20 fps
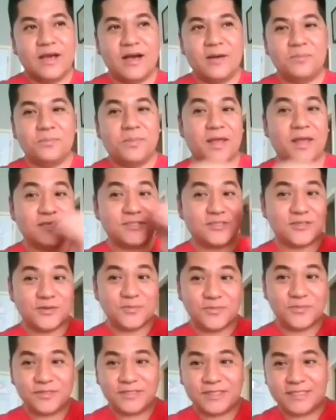
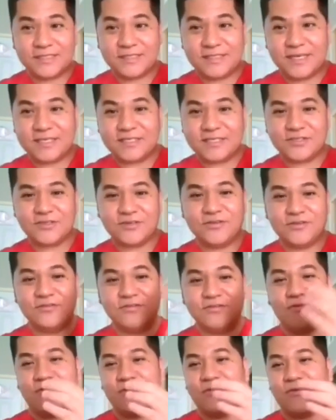pleasurable sensation,
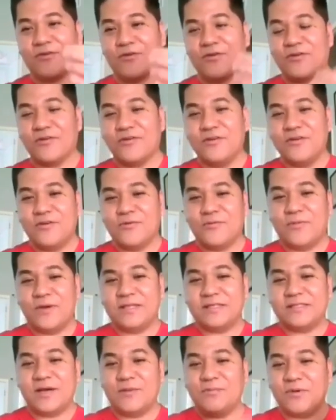or
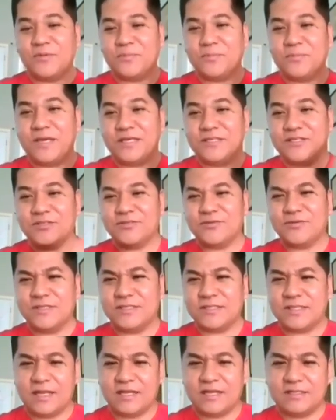when someone pinch you,
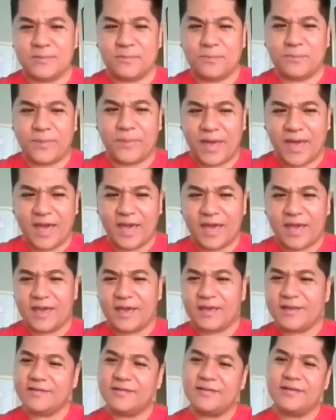is that is a
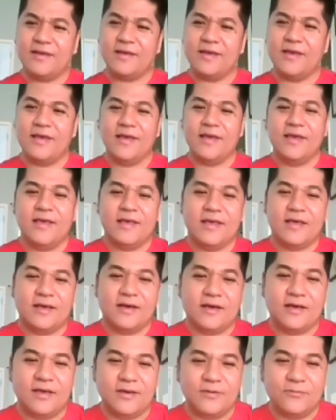pain?
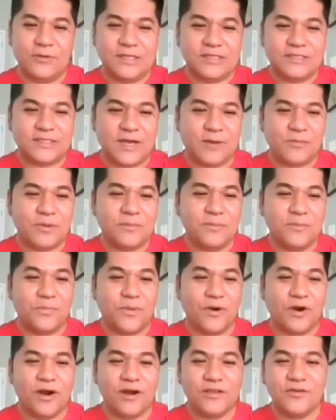When someone
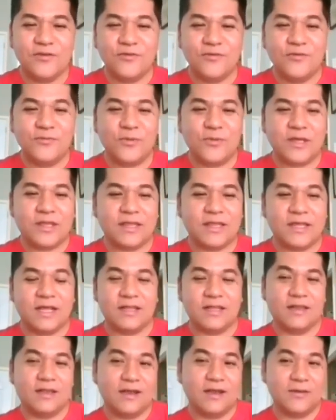burn you with a
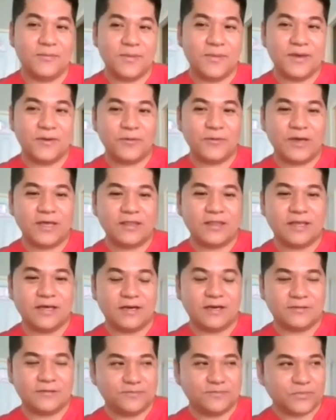little bit
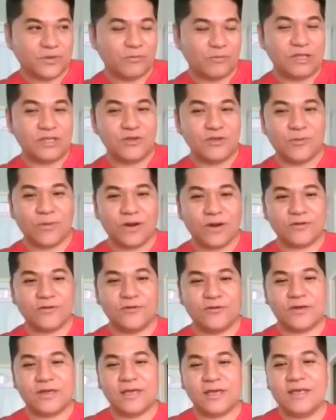when you were
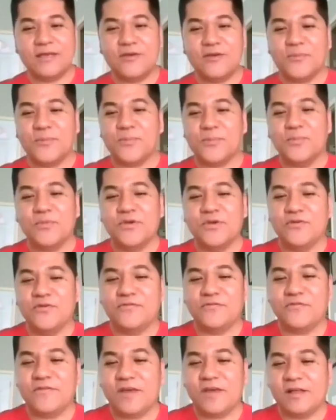cooking, you
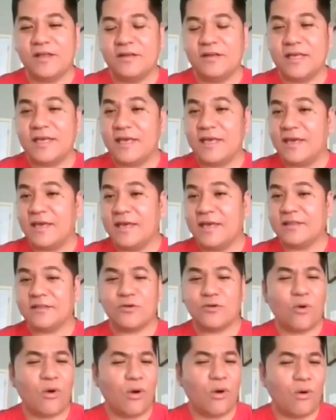feel heat,
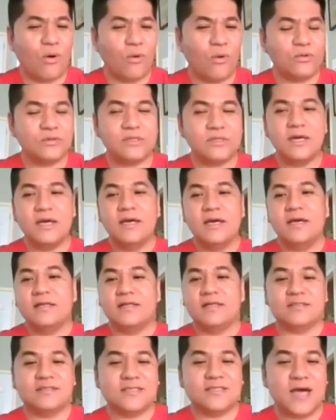cold,
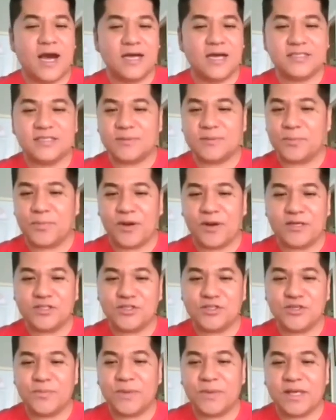the touch, the
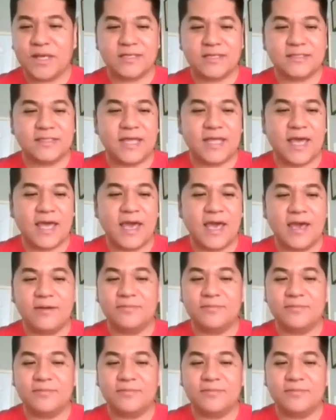pressure, because they have